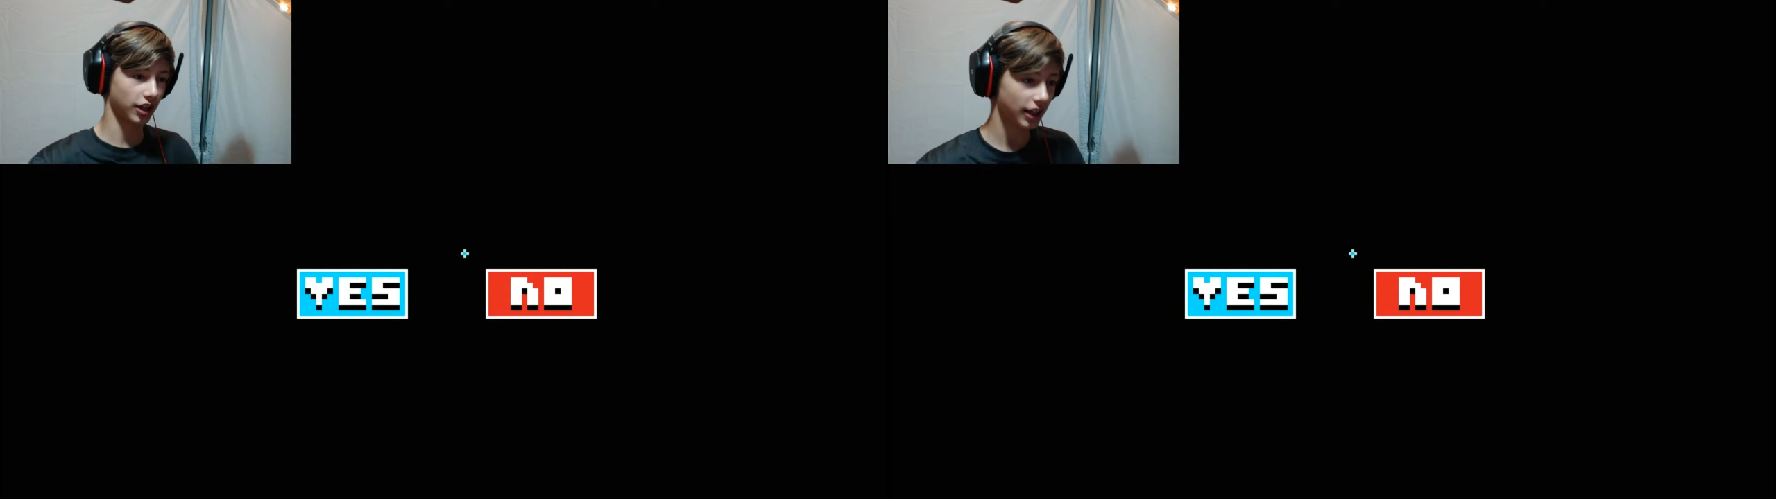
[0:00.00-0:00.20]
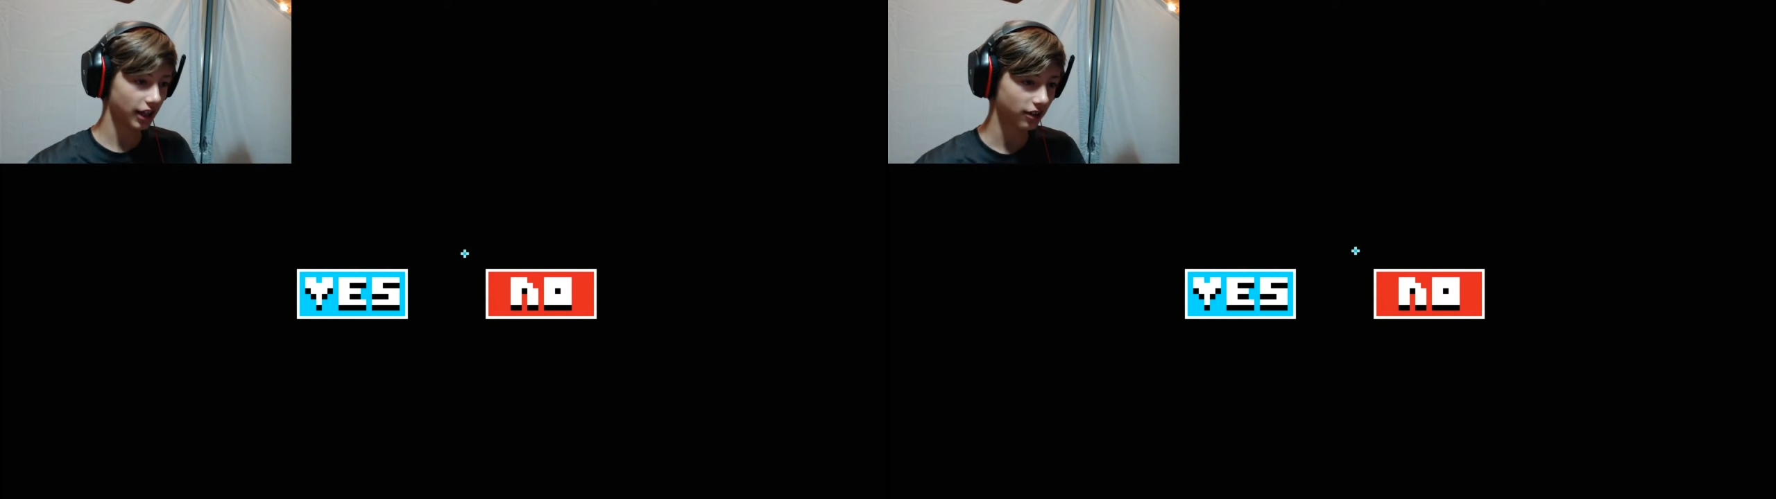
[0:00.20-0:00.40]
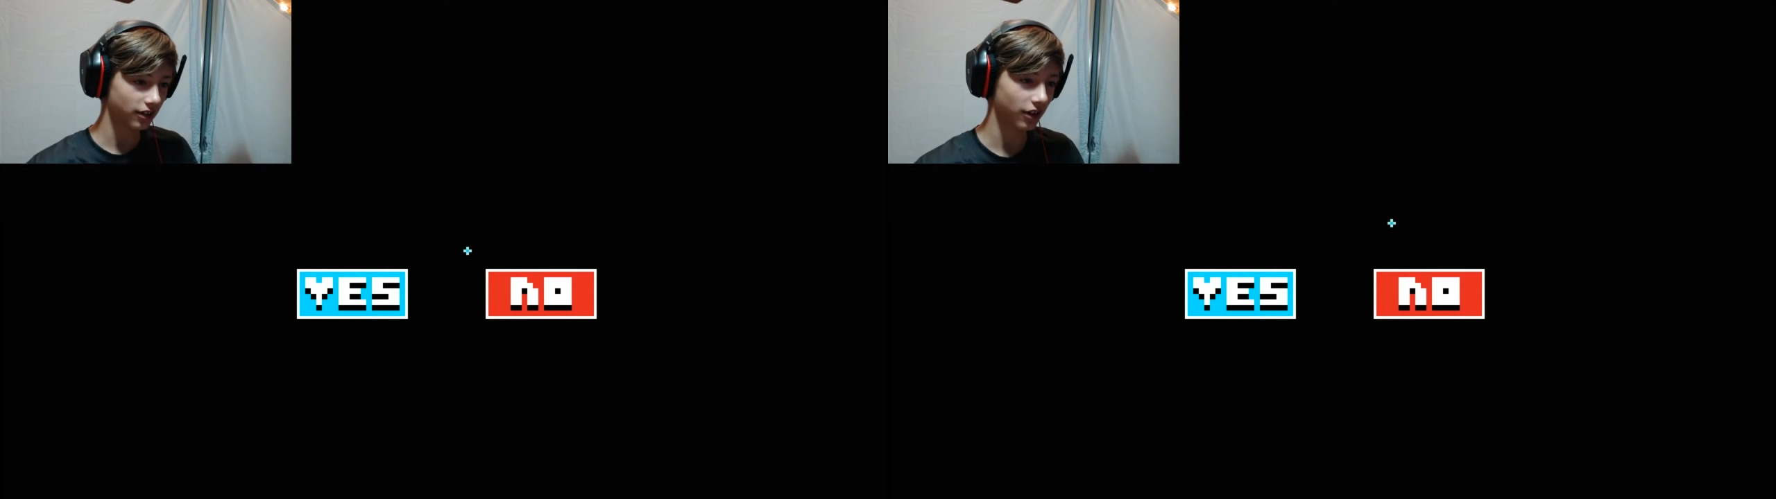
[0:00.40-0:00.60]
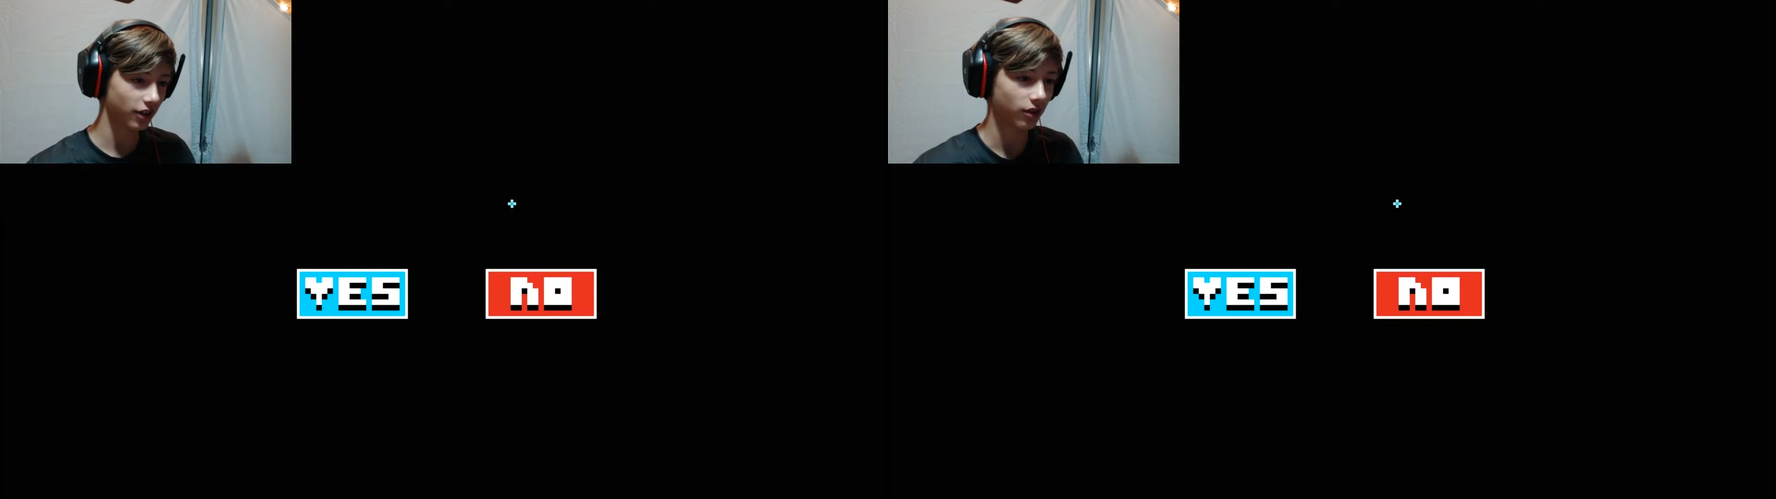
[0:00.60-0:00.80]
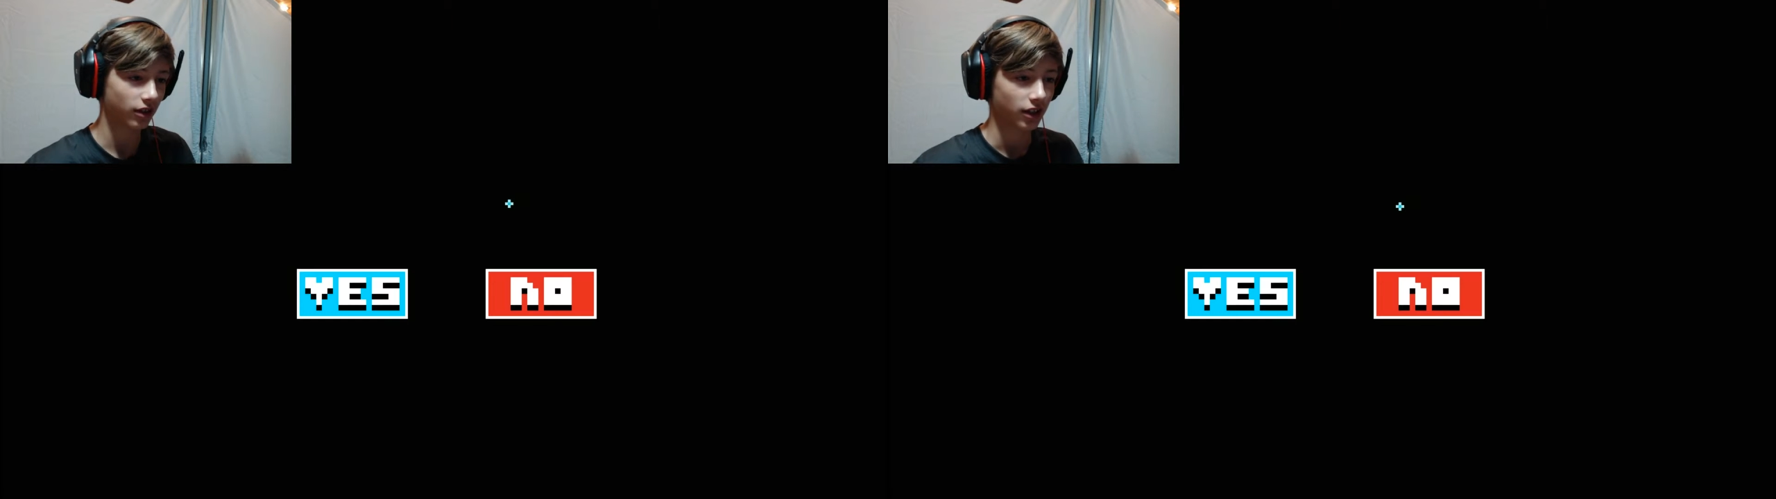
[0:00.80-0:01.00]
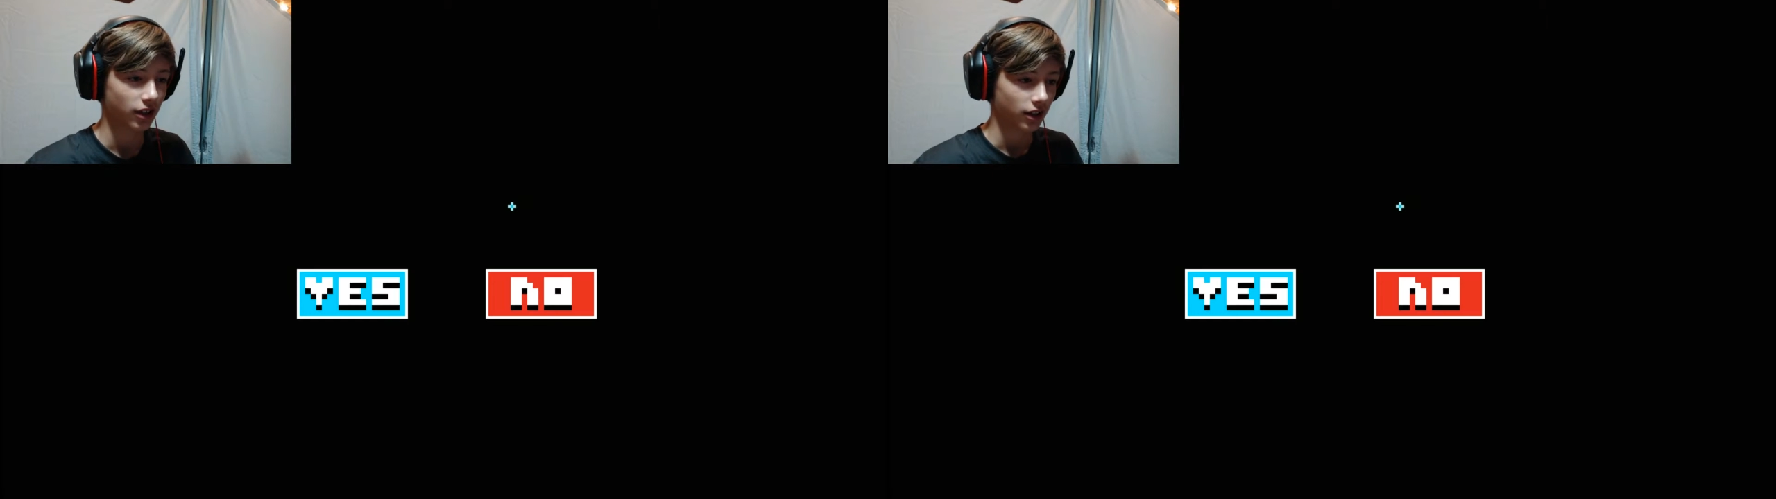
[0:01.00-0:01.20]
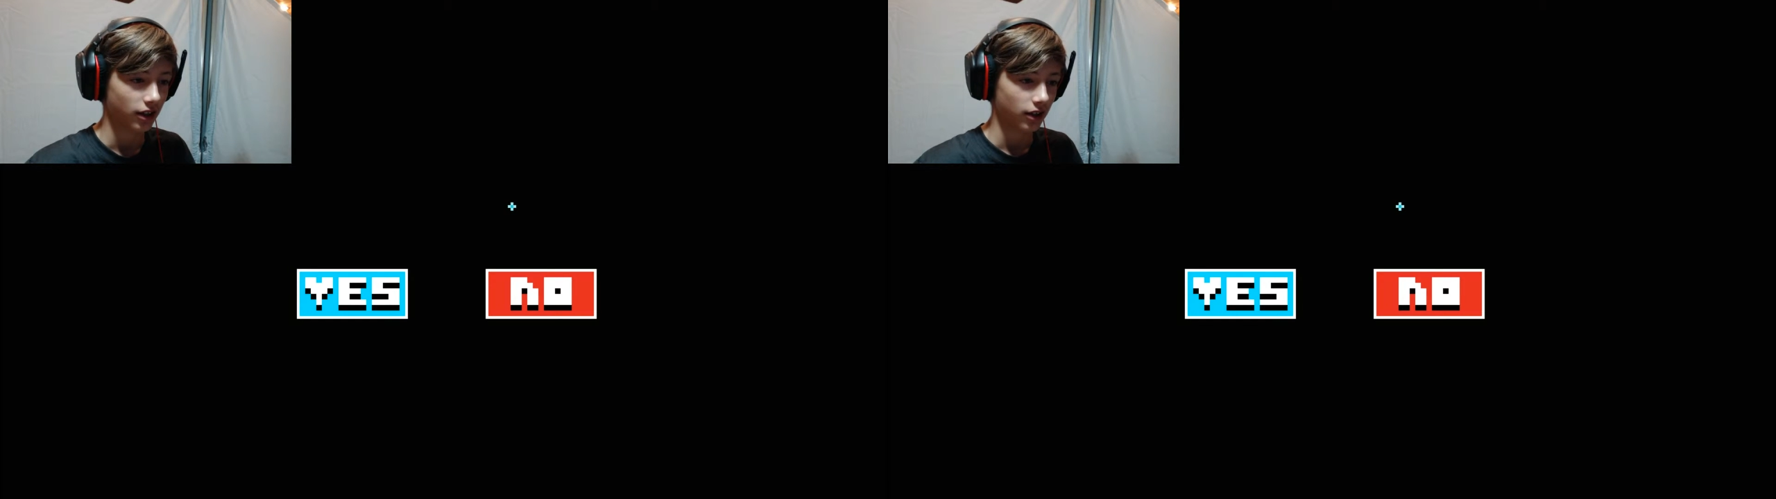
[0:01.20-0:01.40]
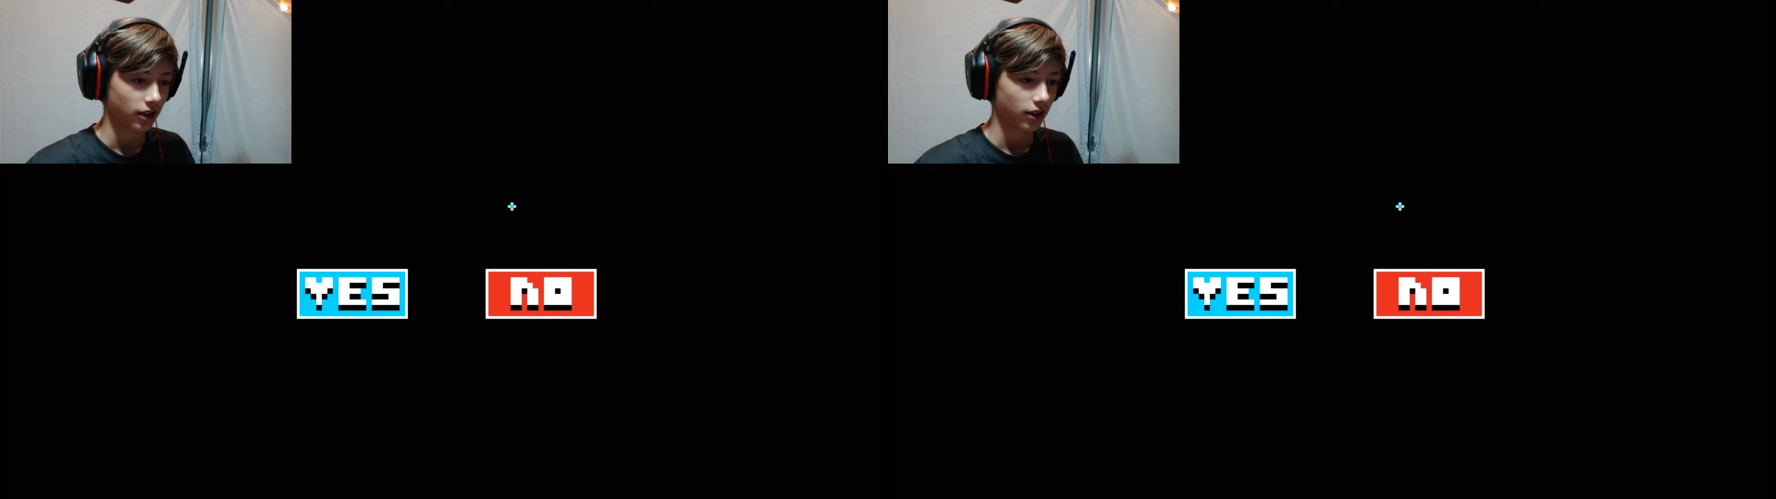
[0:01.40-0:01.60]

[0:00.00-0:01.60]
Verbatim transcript: Yes or no?